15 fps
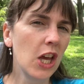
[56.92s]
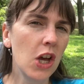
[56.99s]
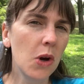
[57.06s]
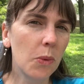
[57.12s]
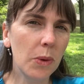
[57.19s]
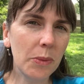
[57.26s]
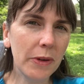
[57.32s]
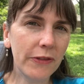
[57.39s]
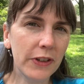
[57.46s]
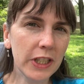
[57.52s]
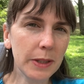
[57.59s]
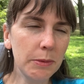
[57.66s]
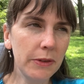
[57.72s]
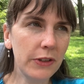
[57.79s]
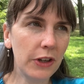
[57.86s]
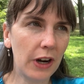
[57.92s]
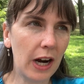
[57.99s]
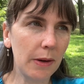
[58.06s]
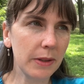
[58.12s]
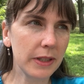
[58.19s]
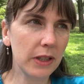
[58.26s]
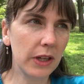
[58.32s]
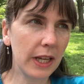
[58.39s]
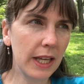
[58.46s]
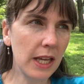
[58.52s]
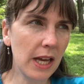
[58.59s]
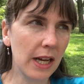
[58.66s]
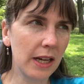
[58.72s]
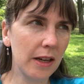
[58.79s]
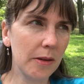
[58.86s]
When we first moved here, I was looking
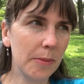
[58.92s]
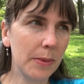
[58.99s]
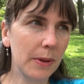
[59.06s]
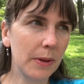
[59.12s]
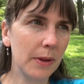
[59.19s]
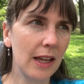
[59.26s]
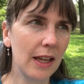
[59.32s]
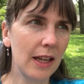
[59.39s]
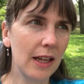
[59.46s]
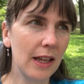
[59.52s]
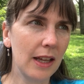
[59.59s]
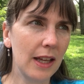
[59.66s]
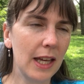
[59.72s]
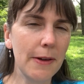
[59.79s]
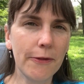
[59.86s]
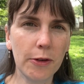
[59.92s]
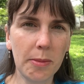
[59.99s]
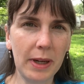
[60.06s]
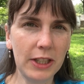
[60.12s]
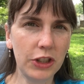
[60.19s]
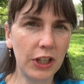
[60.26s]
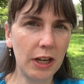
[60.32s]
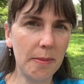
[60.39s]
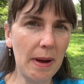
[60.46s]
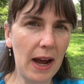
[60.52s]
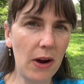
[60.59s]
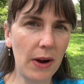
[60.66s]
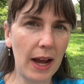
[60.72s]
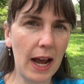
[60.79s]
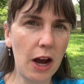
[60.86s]
up information
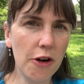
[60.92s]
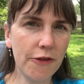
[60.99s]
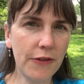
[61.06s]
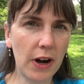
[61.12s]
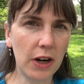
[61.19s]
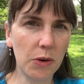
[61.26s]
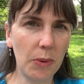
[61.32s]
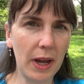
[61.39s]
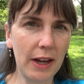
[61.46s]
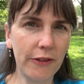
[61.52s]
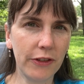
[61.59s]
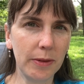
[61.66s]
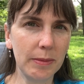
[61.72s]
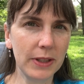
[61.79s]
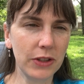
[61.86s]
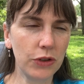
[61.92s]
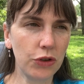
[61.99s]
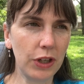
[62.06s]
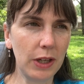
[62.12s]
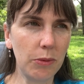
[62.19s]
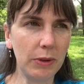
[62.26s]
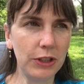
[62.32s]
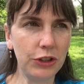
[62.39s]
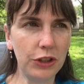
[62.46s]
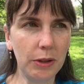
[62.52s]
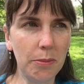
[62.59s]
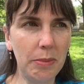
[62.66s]
about how far away from the street we should